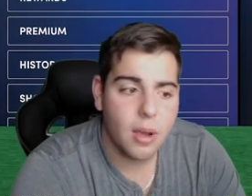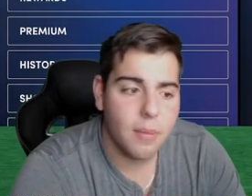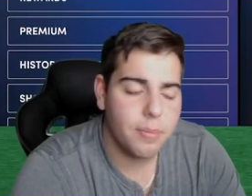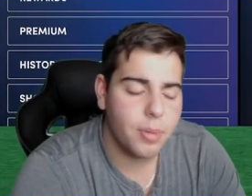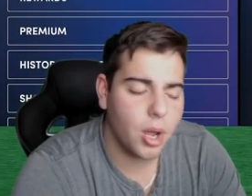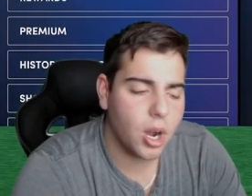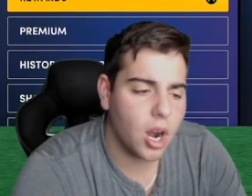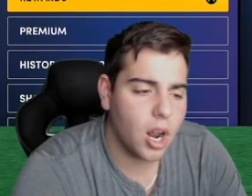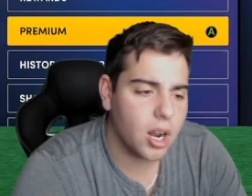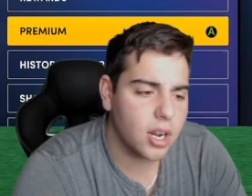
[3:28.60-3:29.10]

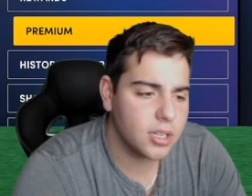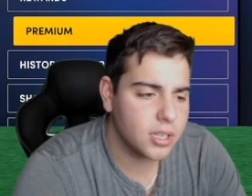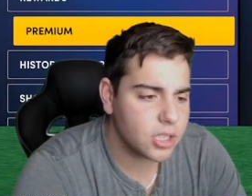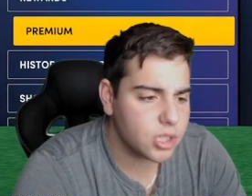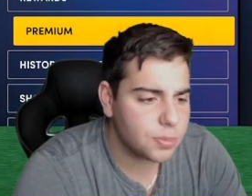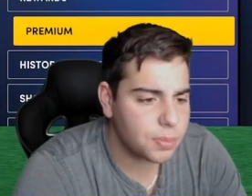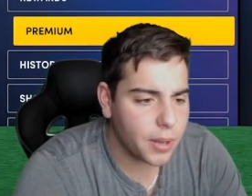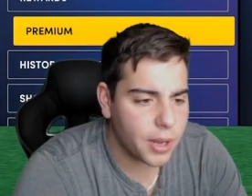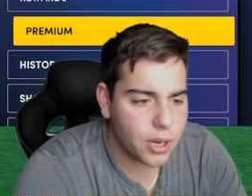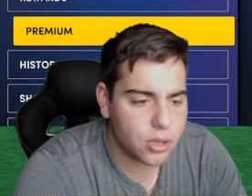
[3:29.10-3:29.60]
But uh, glitch
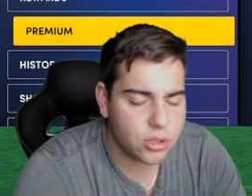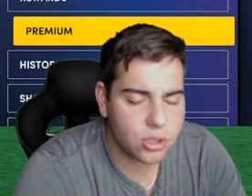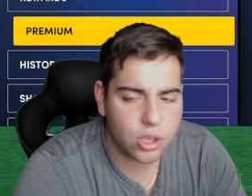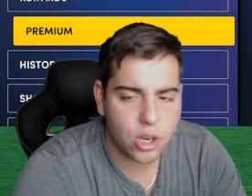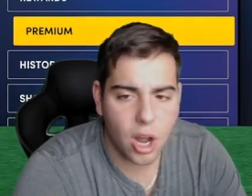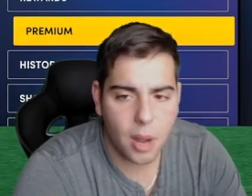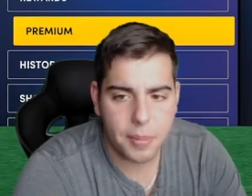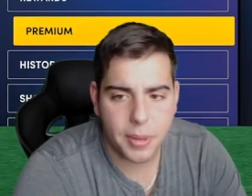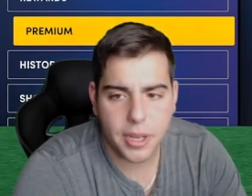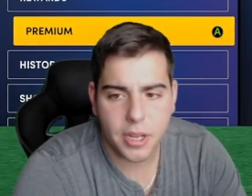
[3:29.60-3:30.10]
players are
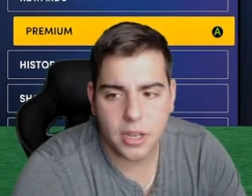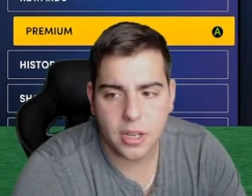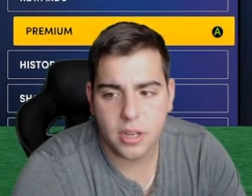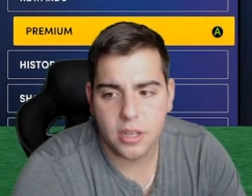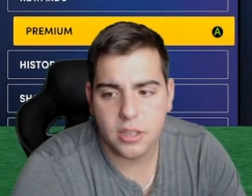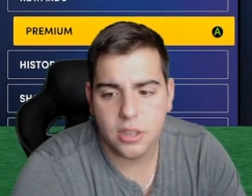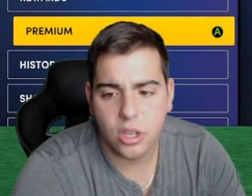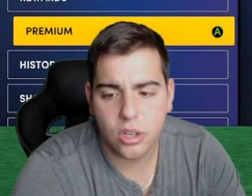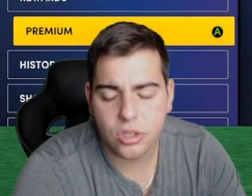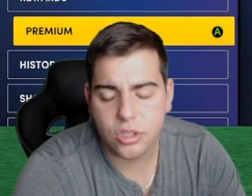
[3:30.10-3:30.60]
coming.
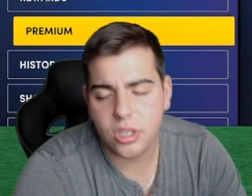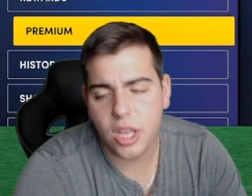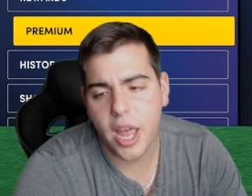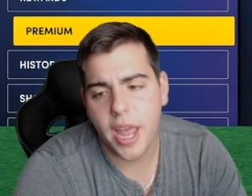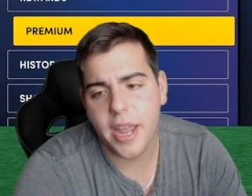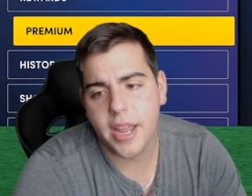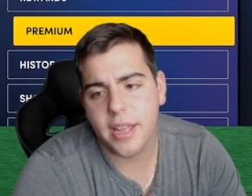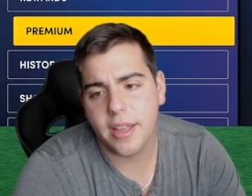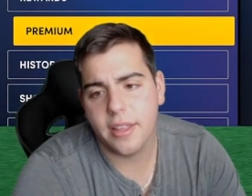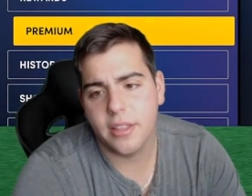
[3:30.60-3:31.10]
Looks
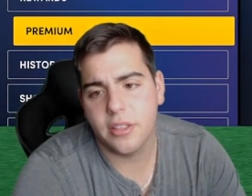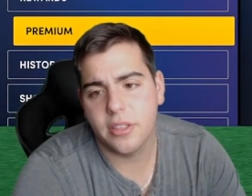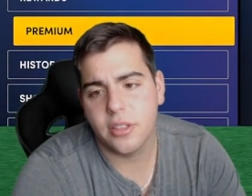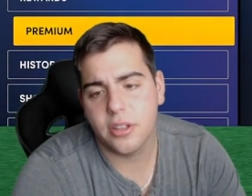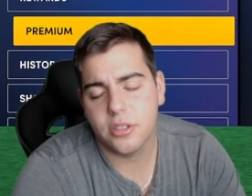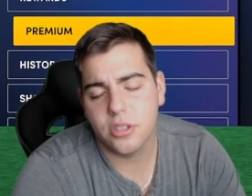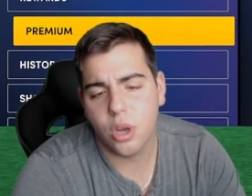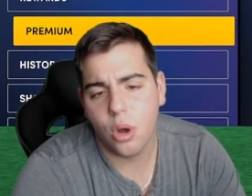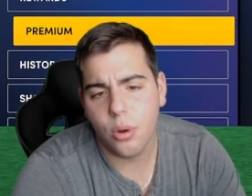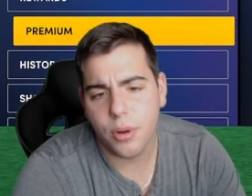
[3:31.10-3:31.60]
like
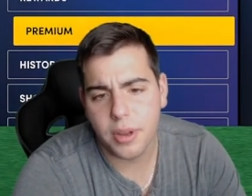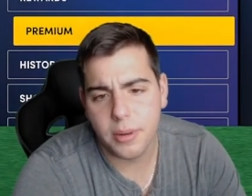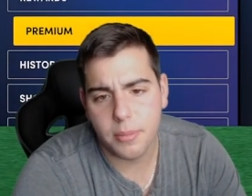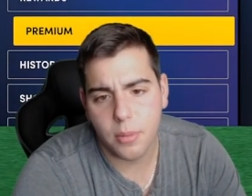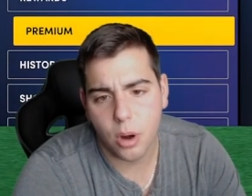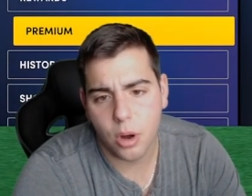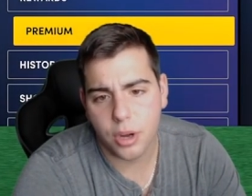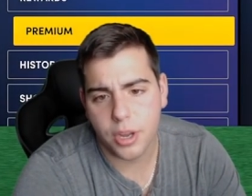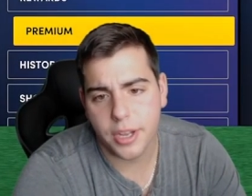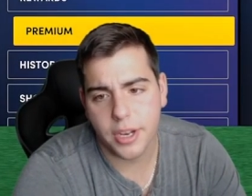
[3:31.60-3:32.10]
the token
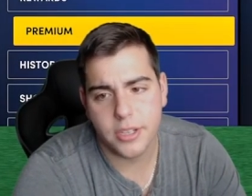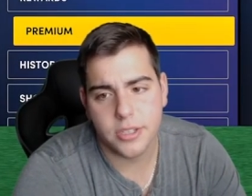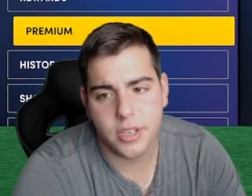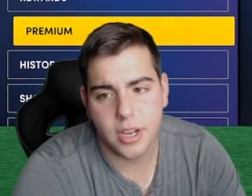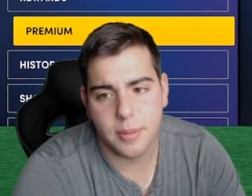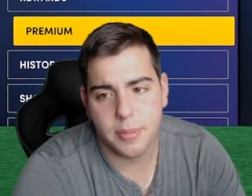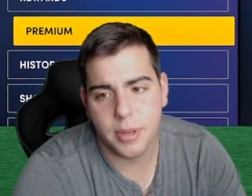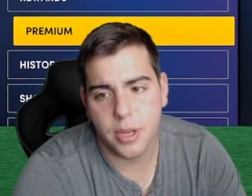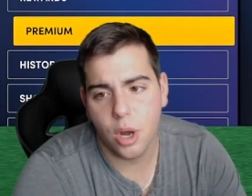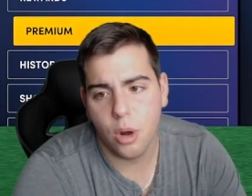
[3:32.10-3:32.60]
market is
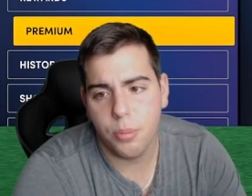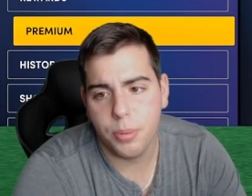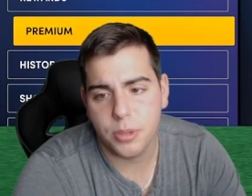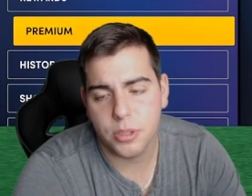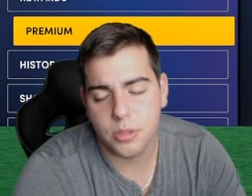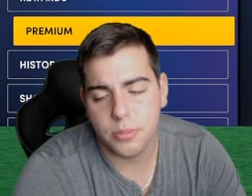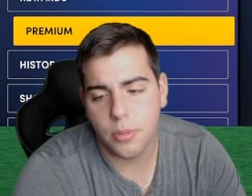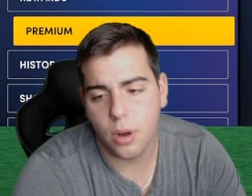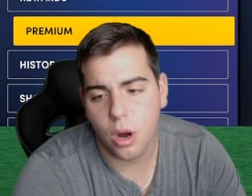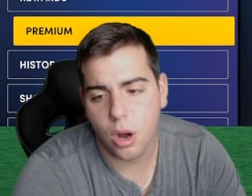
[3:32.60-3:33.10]
going to be open
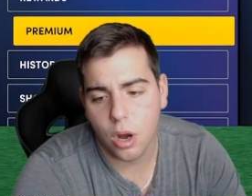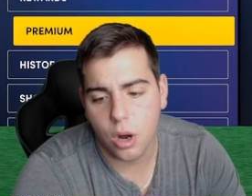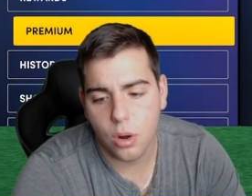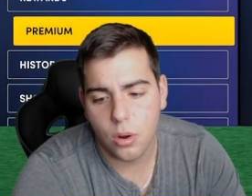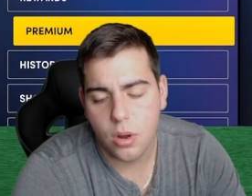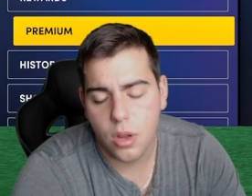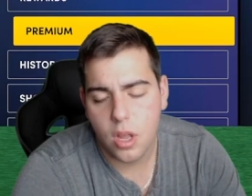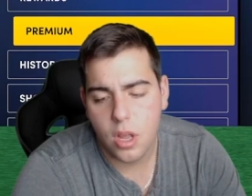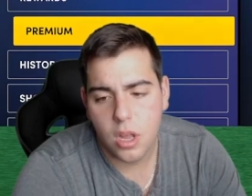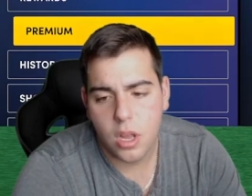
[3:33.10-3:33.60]

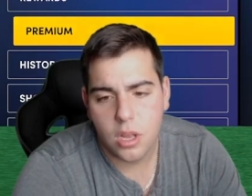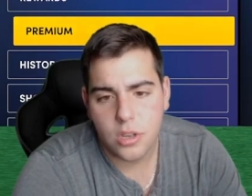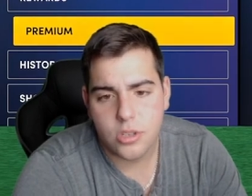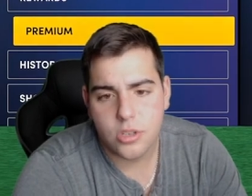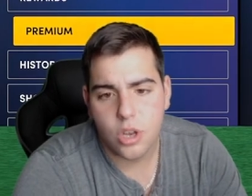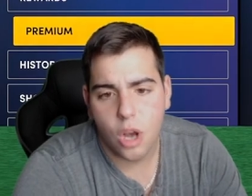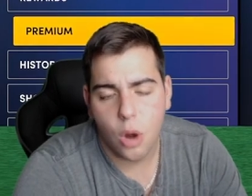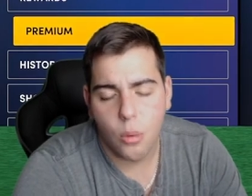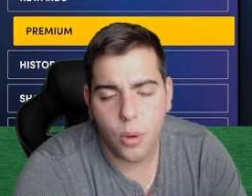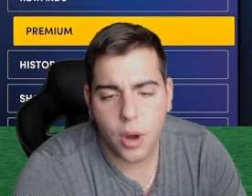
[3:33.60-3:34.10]
tomorrow.
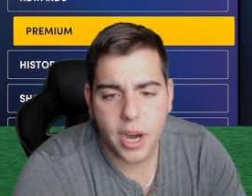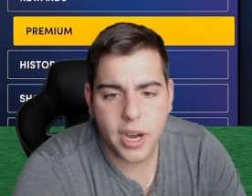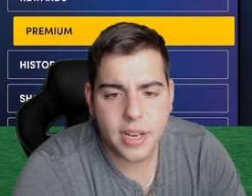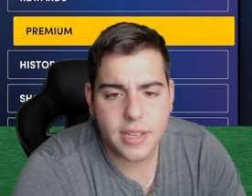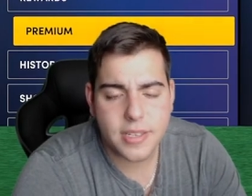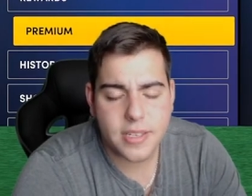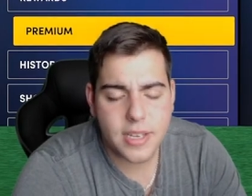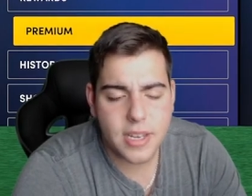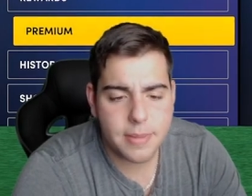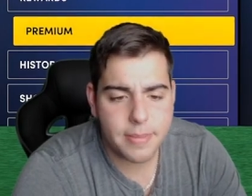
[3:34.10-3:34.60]
So we're going to
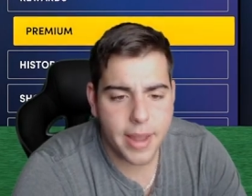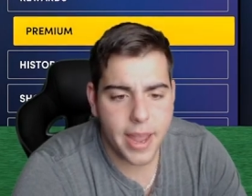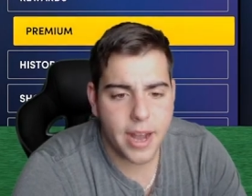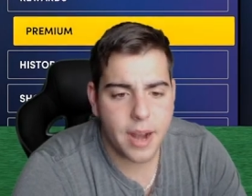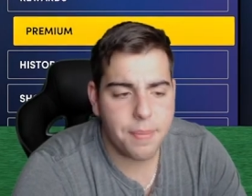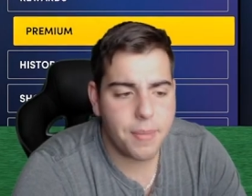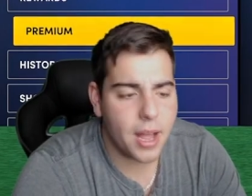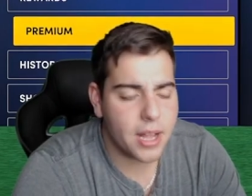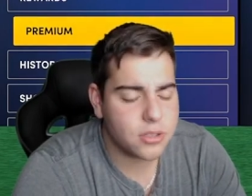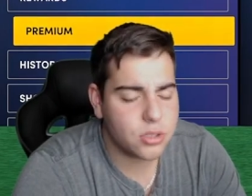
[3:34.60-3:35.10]
see, man.
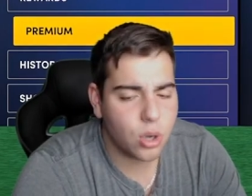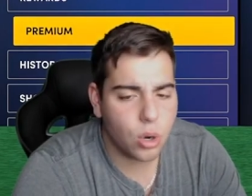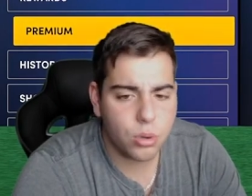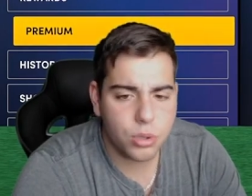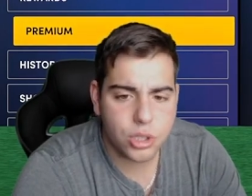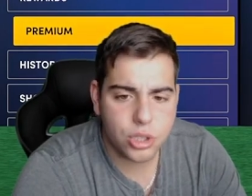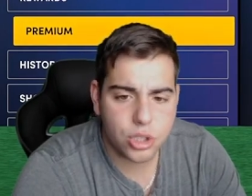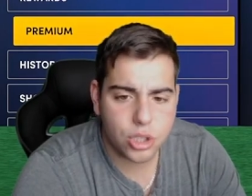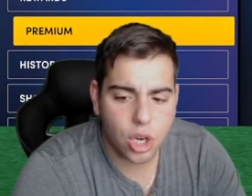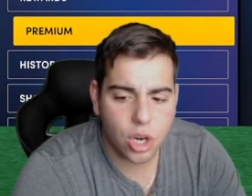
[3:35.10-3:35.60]
I'm not
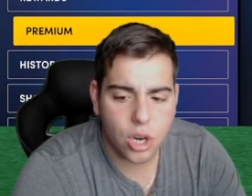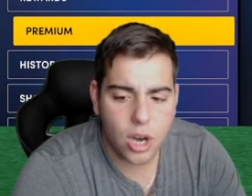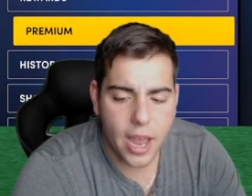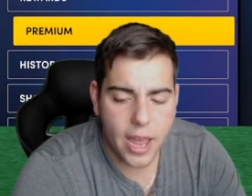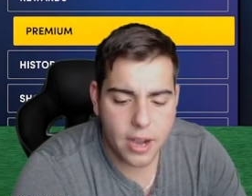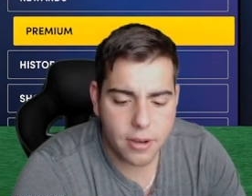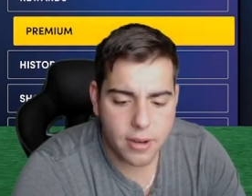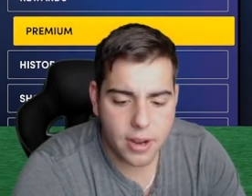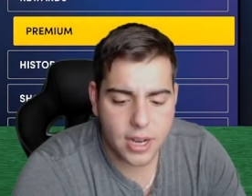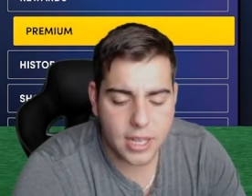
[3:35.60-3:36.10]
totally sure
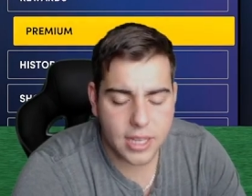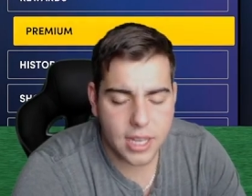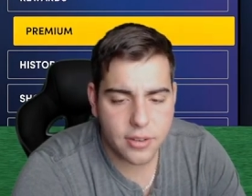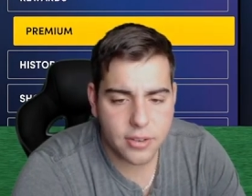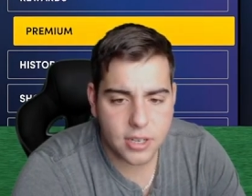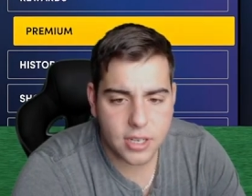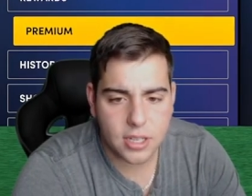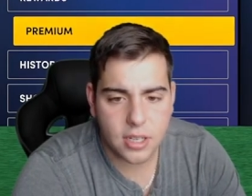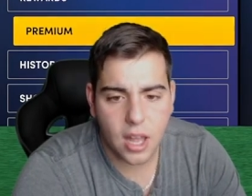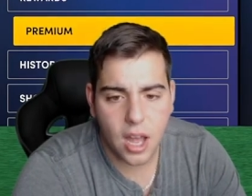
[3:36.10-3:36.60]
at around
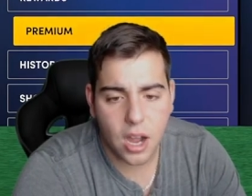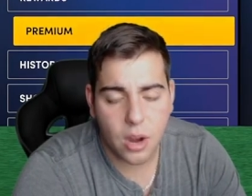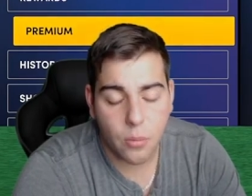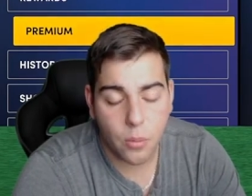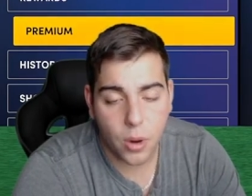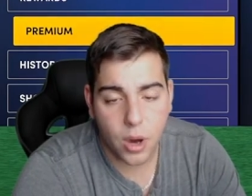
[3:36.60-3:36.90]
11 o'clock.